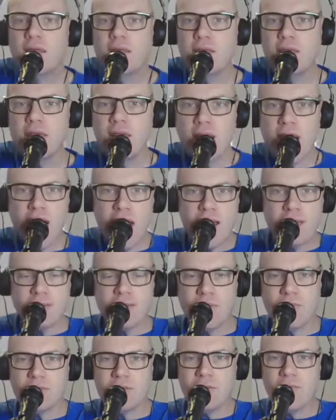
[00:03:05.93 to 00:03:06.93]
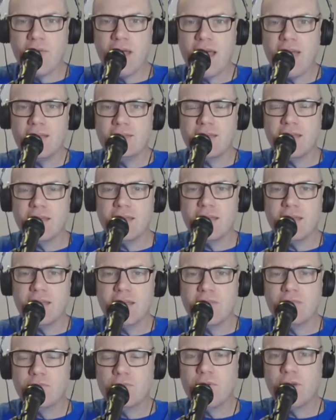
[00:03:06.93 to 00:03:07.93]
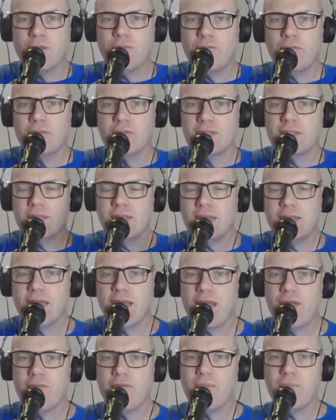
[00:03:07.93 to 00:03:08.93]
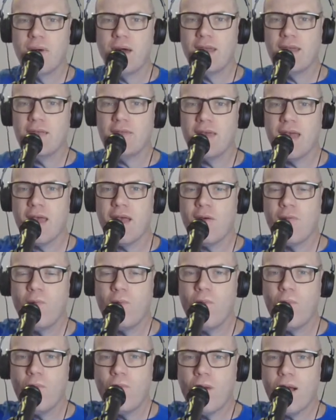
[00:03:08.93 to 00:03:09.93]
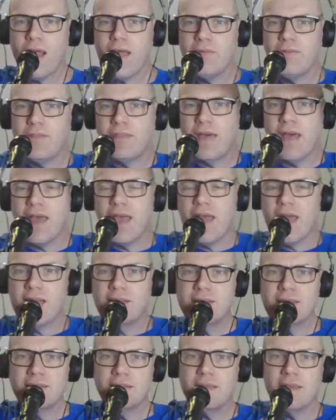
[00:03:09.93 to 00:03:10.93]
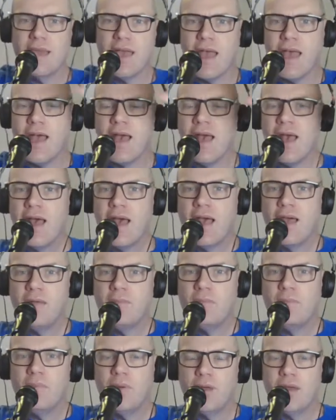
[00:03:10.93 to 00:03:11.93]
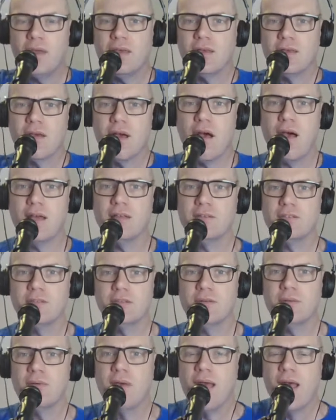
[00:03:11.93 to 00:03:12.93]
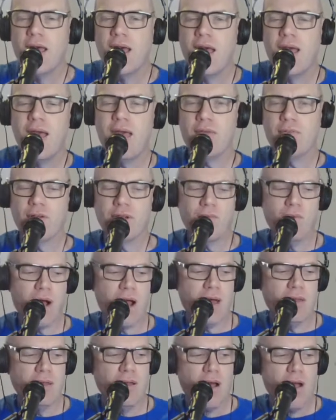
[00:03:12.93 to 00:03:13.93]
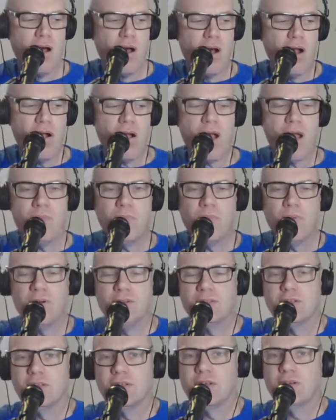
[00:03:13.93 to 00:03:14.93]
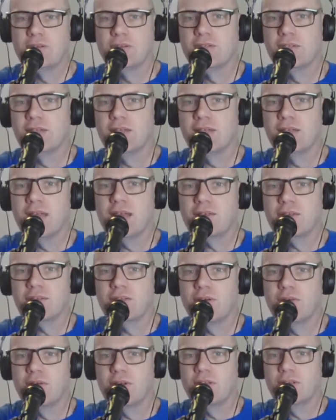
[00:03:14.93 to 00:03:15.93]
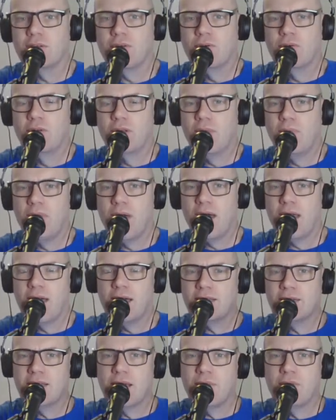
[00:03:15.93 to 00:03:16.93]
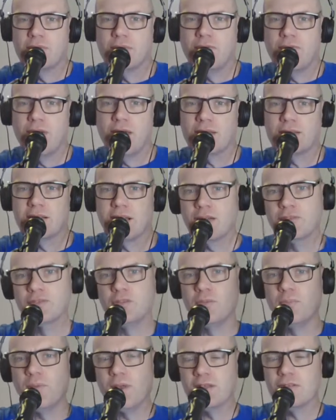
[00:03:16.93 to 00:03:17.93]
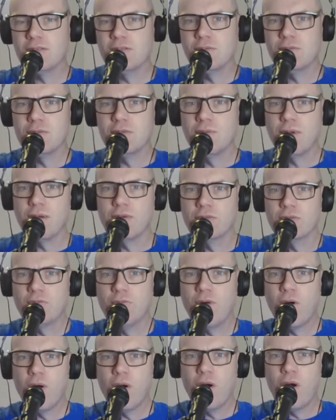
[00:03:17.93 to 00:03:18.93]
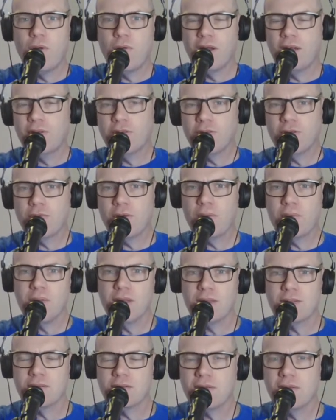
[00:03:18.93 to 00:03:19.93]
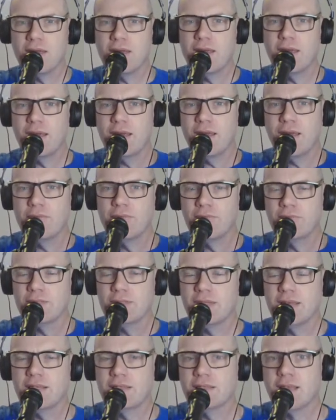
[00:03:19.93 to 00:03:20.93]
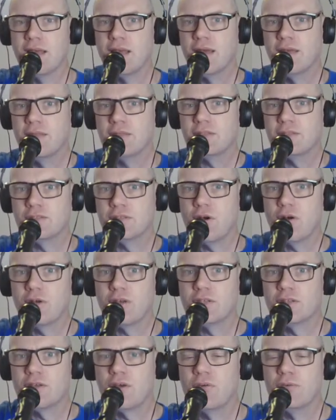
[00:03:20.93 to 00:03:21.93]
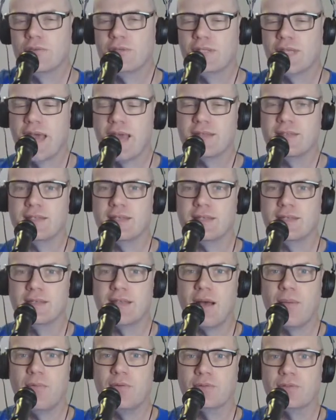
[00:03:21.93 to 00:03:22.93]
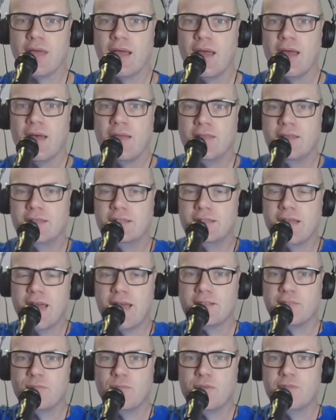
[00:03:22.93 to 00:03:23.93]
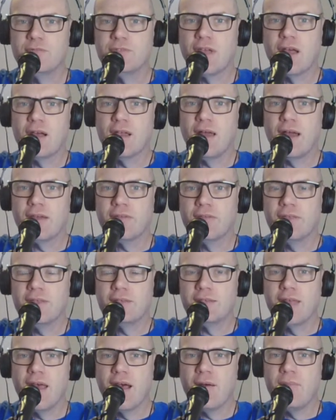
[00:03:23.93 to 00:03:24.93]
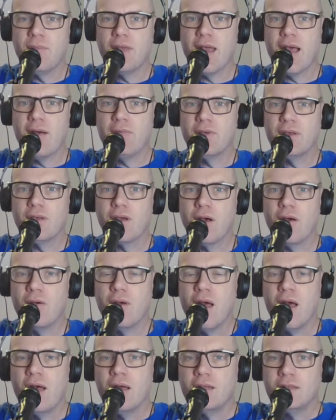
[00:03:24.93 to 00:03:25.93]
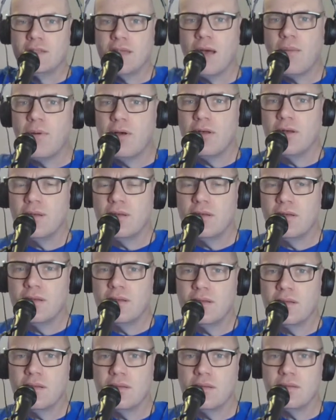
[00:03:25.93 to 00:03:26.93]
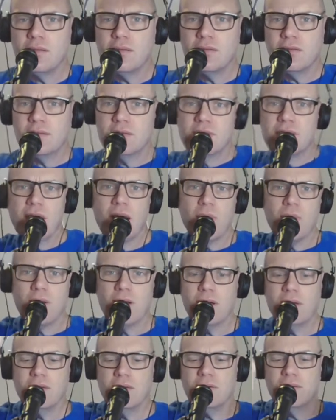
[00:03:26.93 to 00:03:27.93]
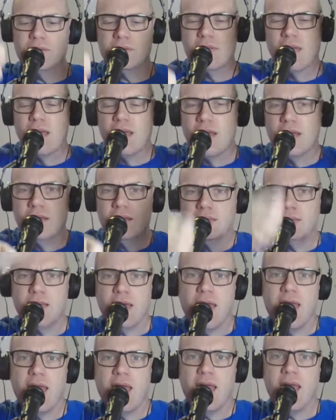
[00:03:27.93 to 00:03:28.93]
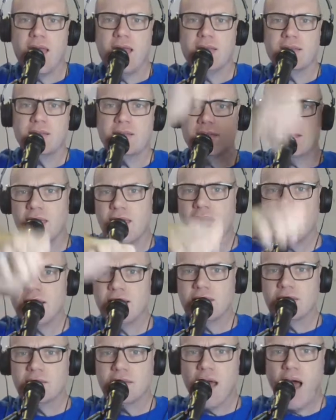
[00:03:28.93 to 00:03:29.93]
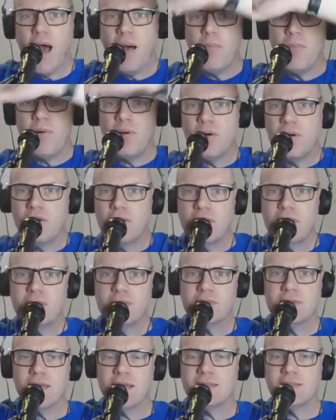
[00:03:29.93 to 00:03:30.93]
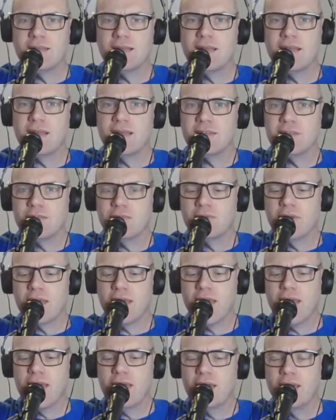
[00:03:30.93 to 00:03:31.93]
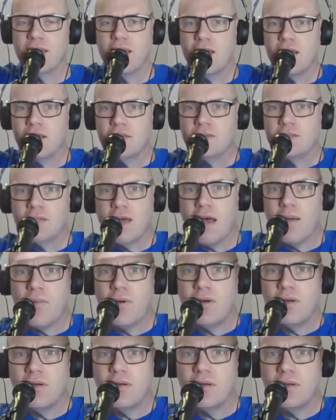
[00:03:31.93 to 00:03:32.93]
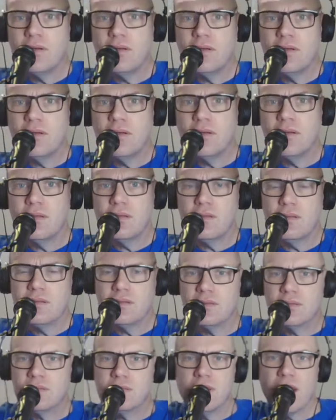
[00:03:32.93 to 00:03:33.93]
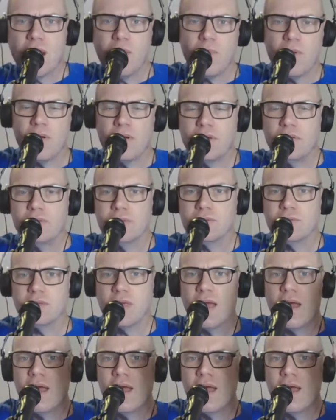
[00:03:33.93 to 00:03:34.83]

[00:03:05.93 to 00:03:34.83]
Yes, that was amazing. It was wonderful to see everybody there waving their hands in the air and being kind to everyone. All right, boys and girls, the next song is all about our doubles facts, like two plus two equals four and three plus three equals six. The song is called Dancing Doubles. The dance moves go like this. Help me out. We go, doubles, doubles. Dancing doubles. That's it. Let's do it again. Doubles, doubles.